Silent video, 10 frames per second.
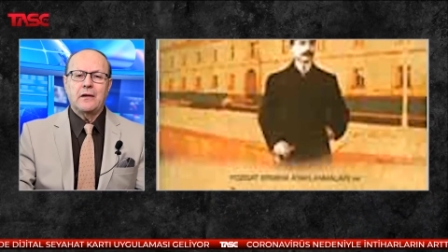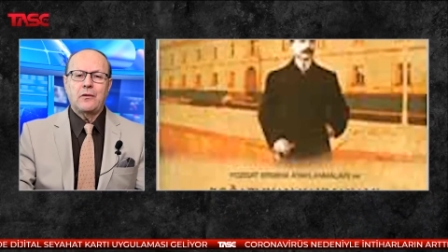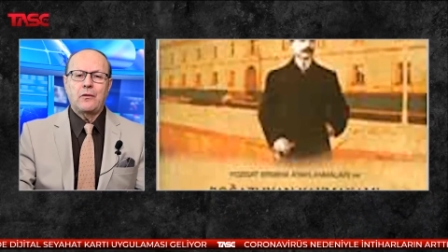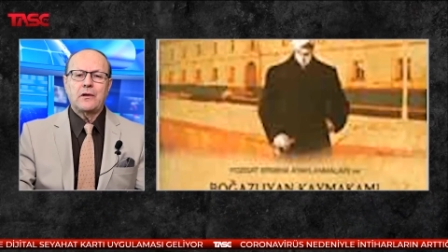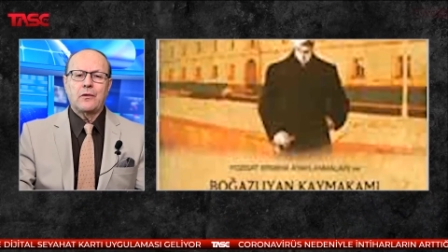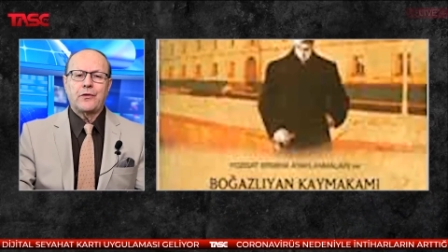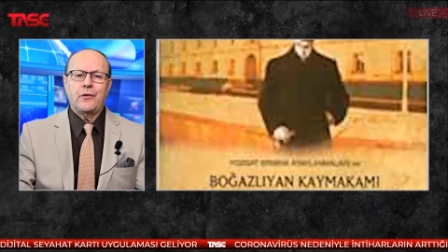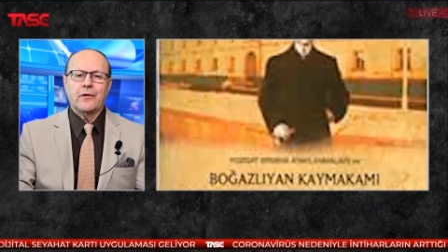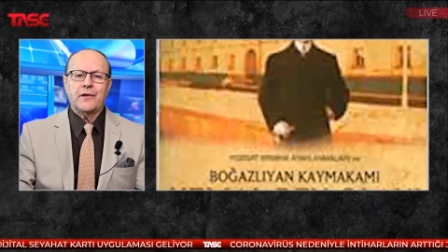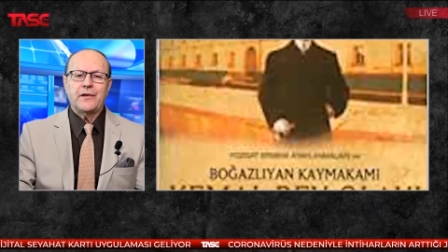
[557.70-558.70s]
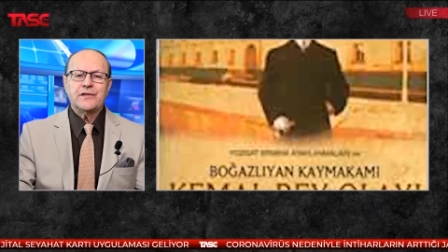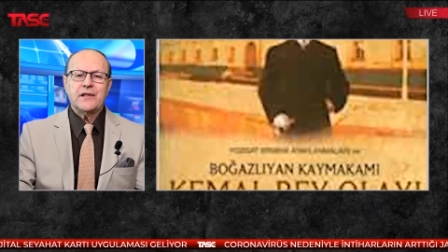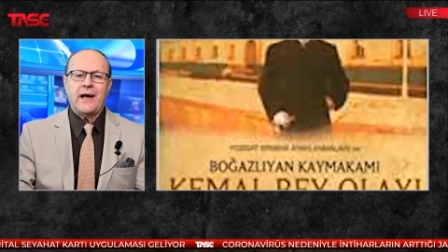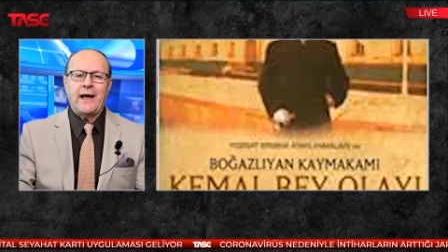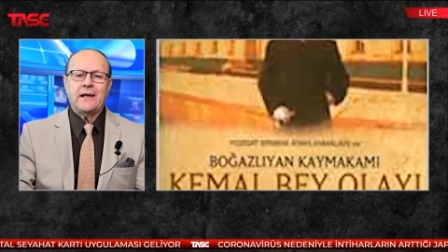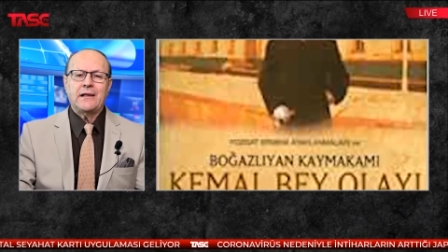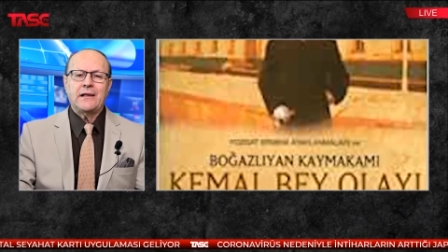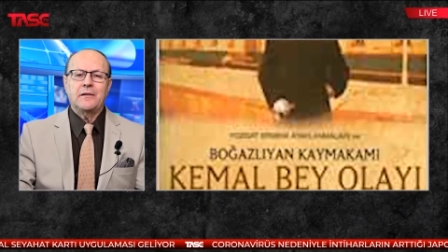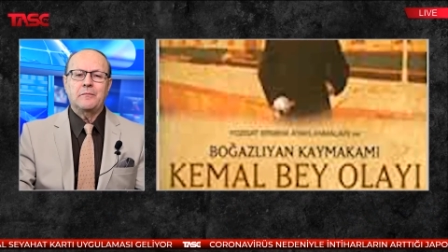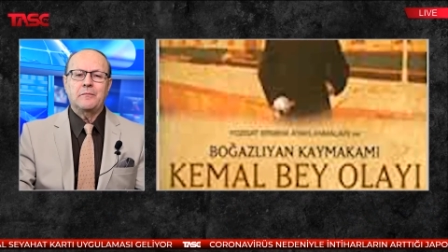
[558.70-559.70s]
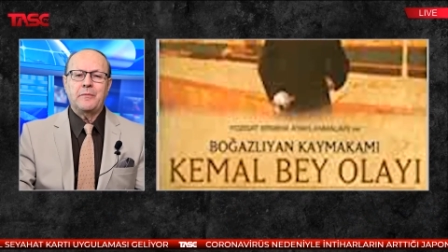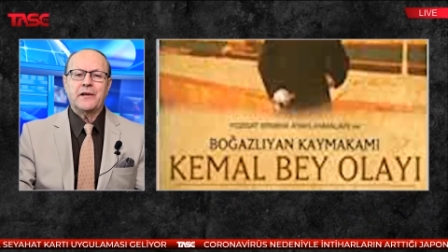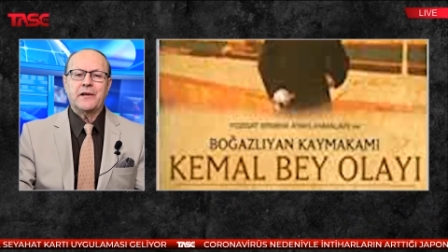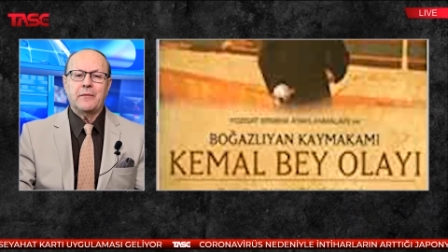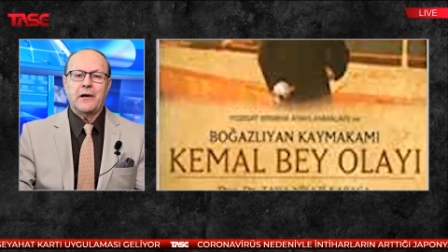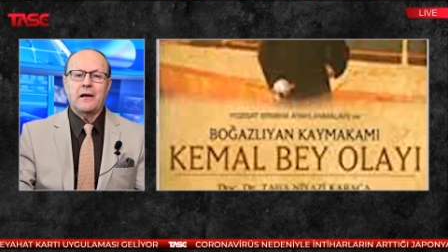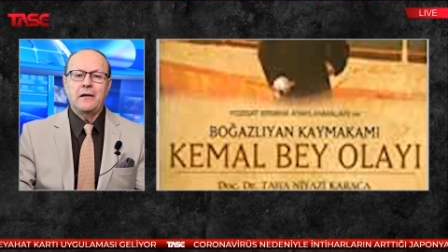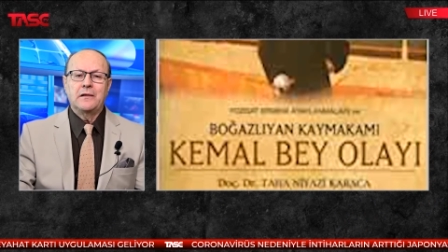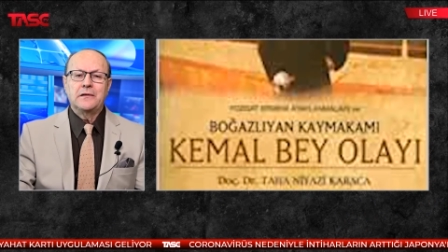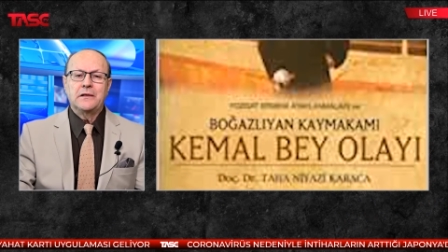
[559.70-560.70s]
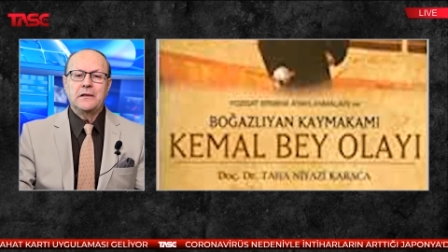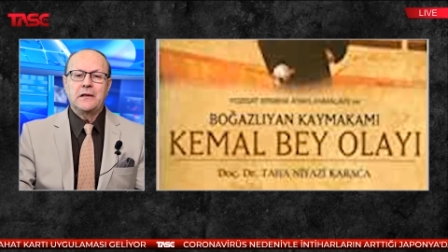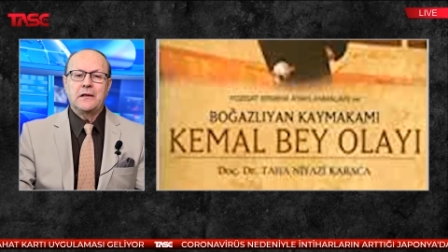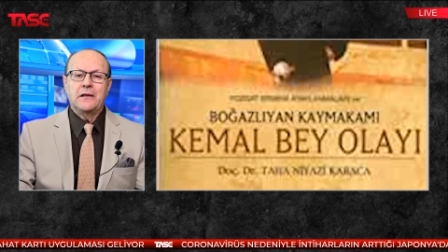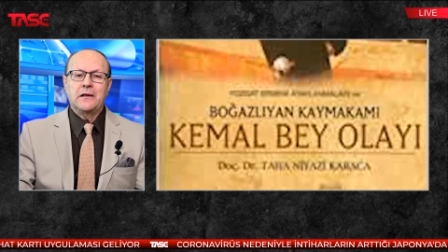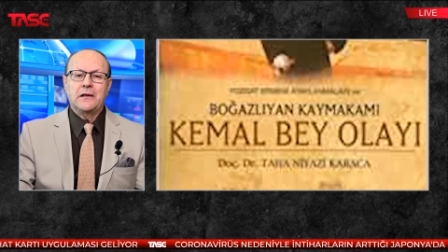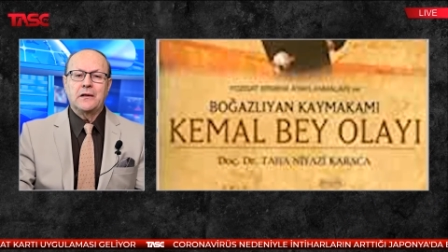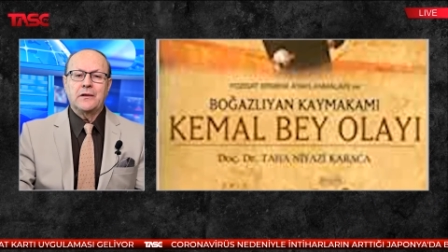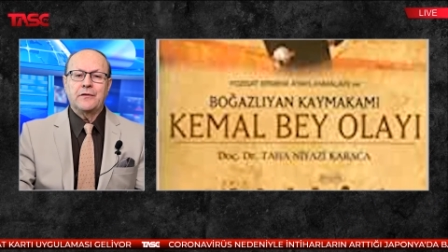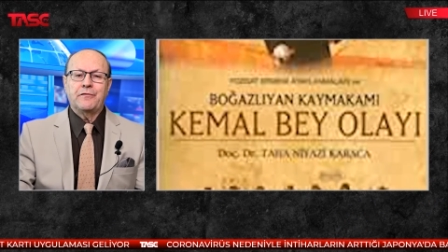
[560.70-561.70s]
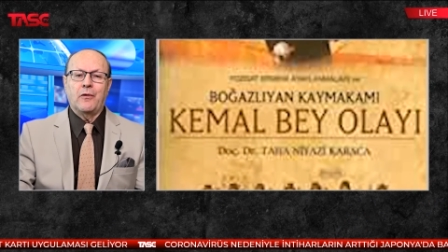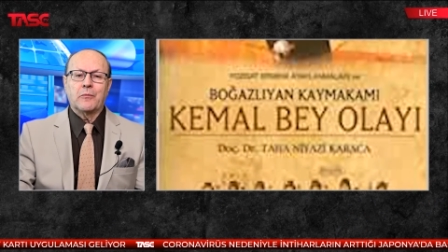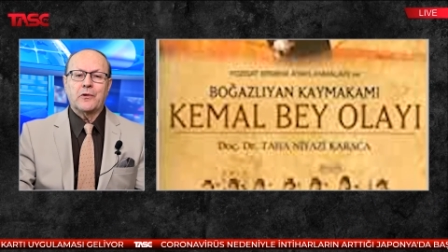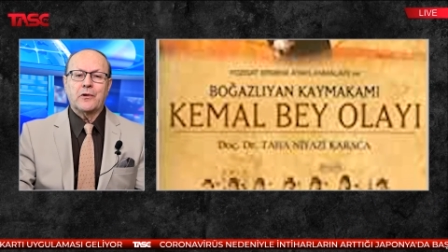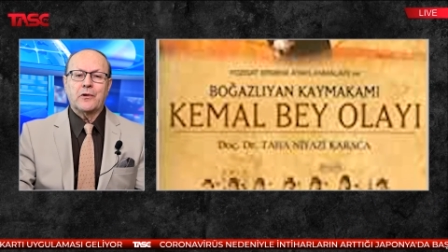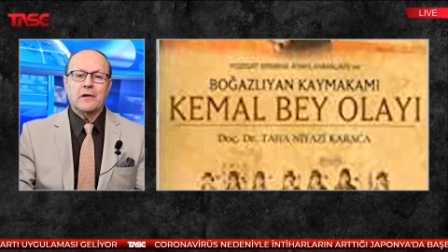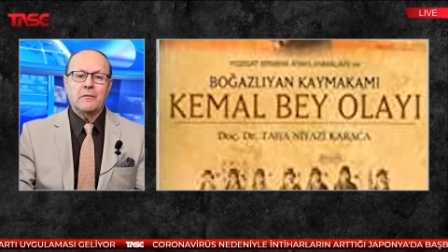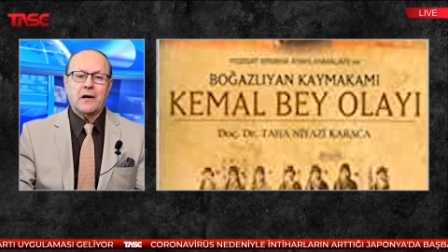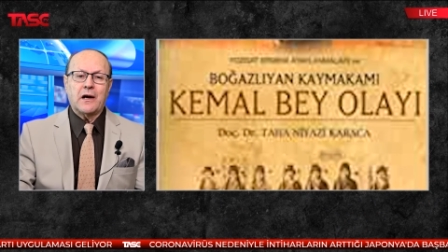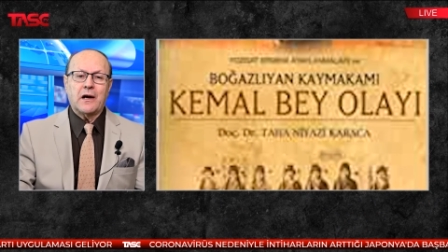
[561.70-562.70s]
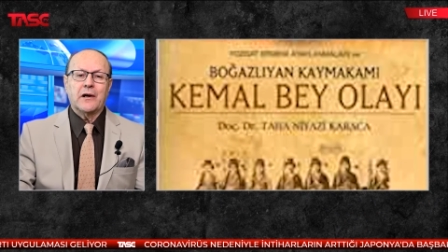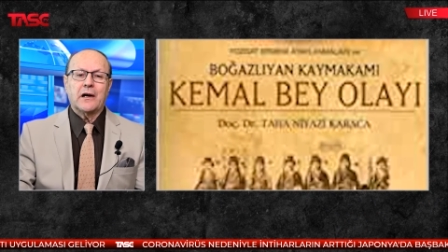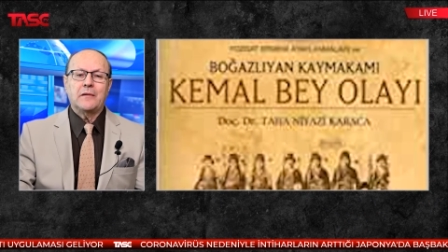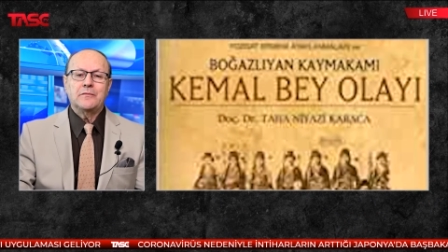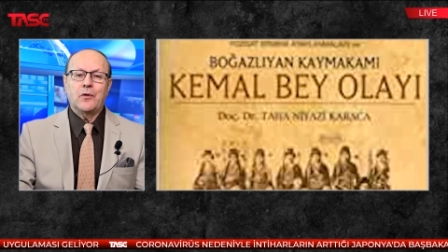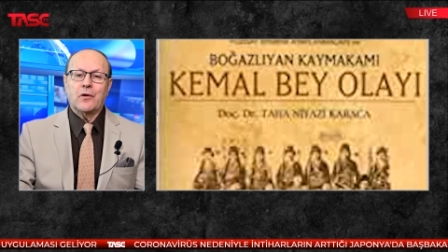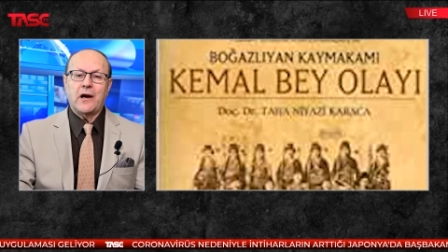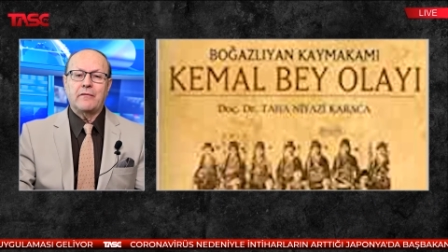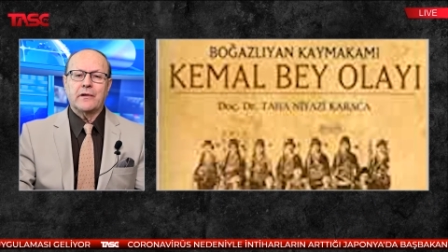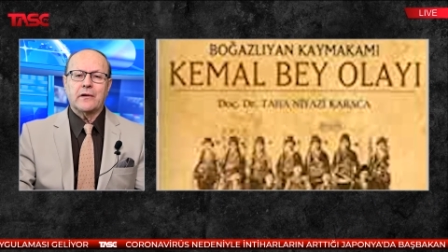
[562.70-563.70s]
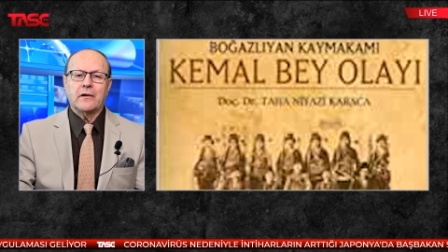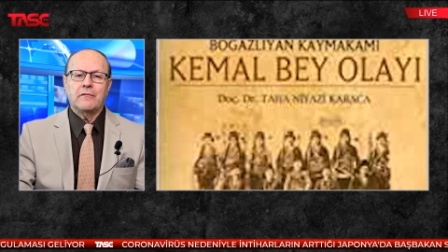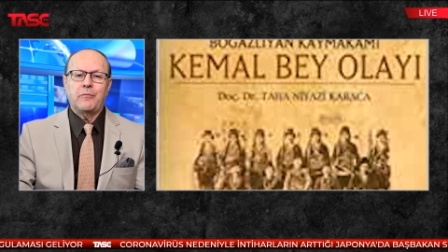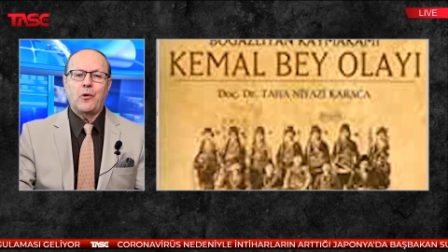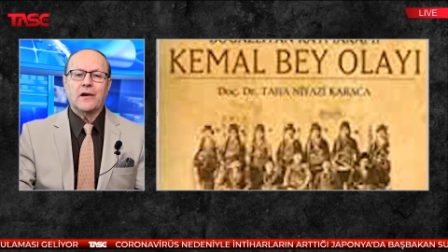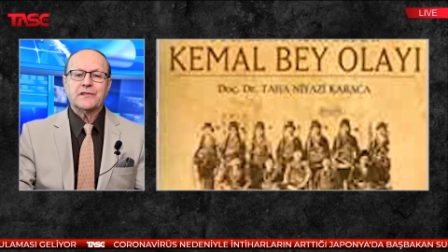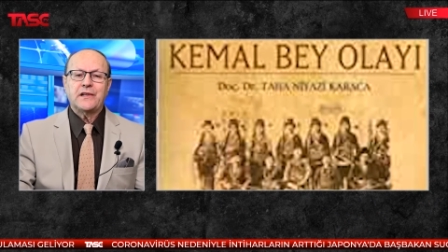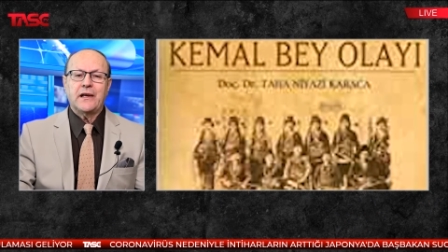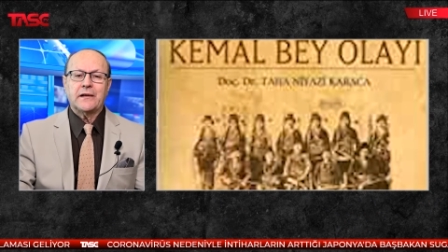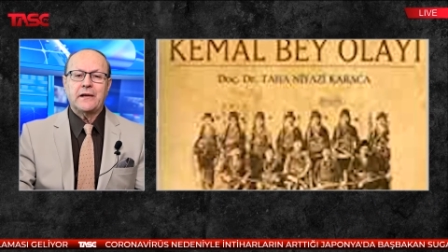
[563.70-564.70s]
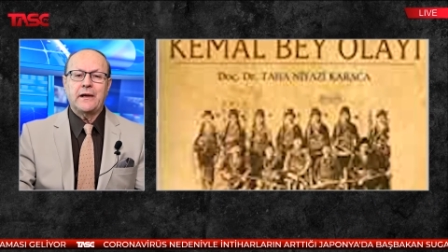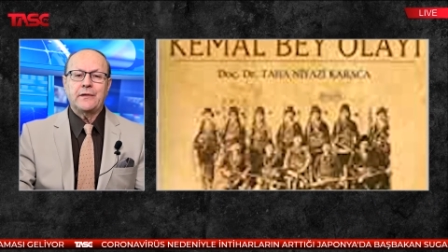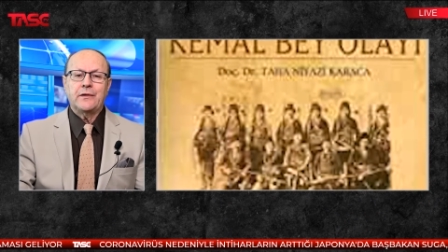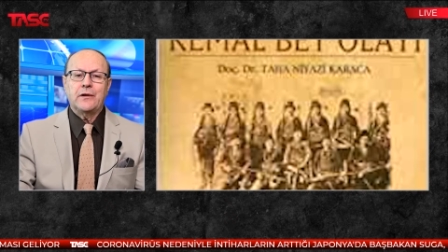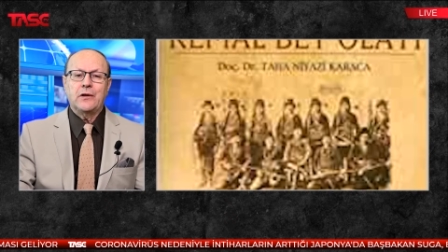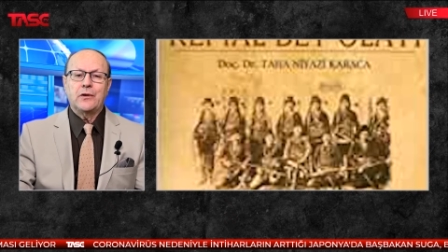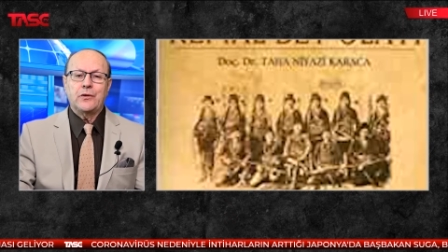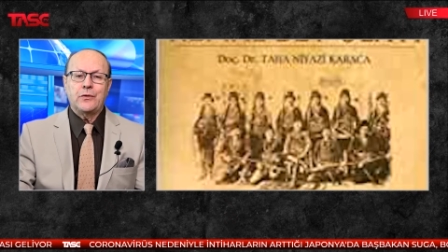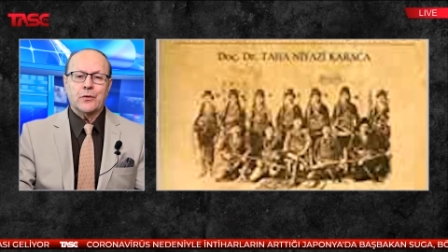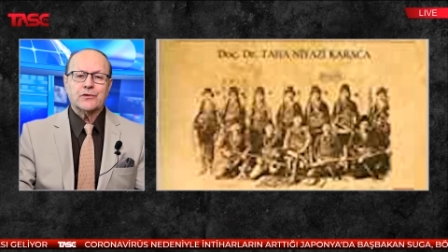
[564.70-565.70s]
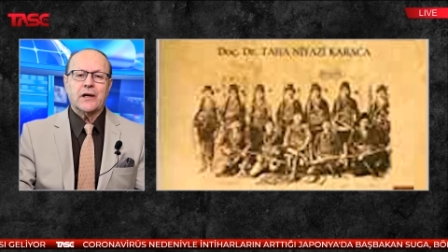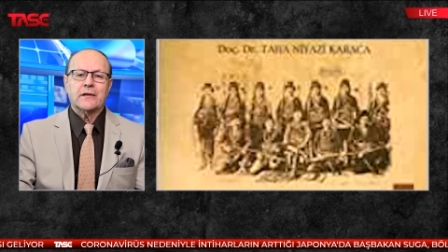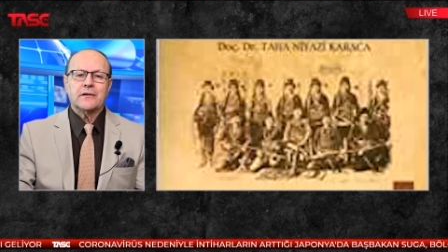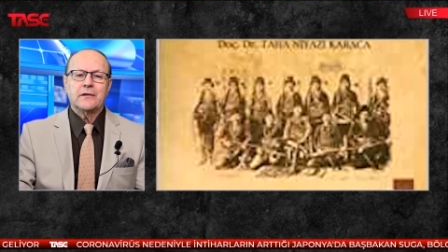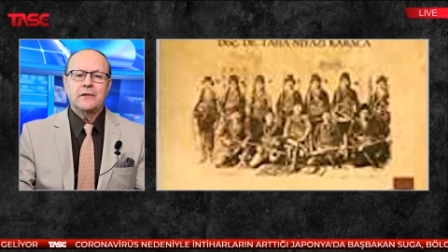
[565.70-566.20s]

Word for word: local authorities hanged Mehmet Kemal, the former kaymakam or governor of Boğazlayan and Yozgat.